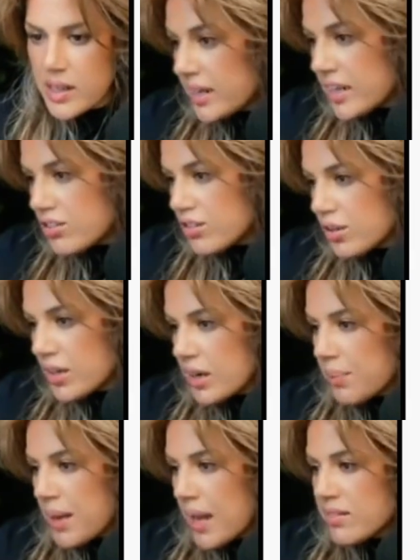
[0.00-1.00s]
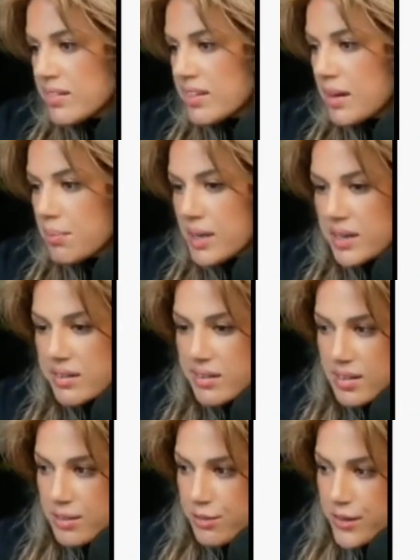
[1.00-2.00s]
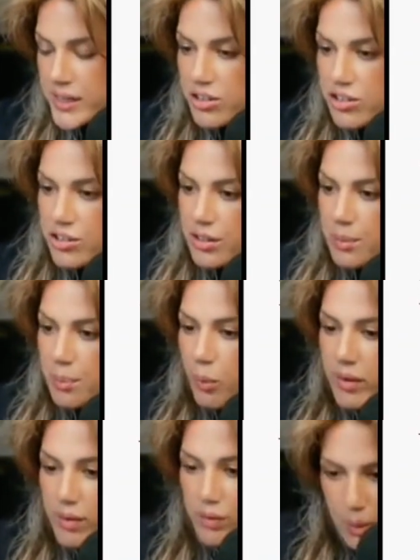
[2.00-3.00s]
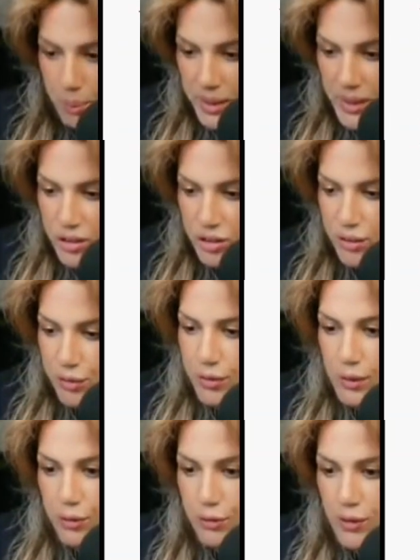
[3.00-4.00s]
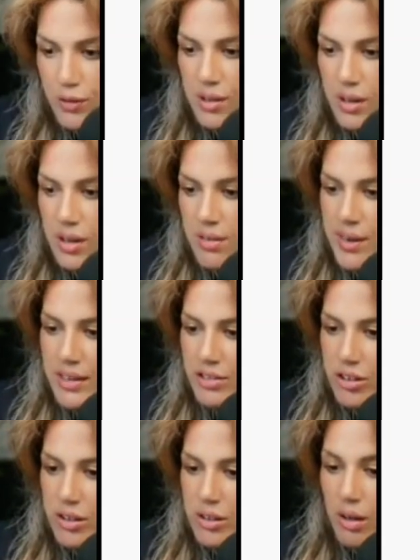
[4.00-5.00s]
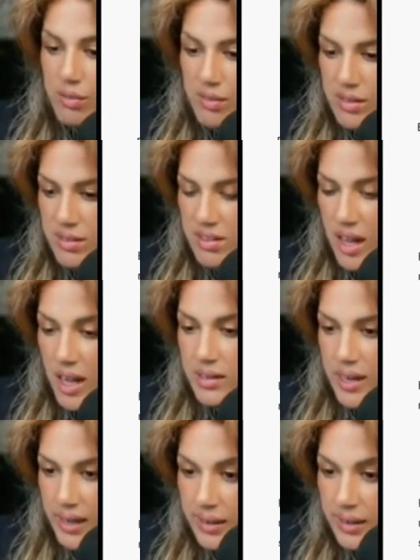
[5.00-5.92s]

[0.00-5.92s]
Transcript: It took it about 10 minutes to reach the point of completion for the first iteration of this slide deck.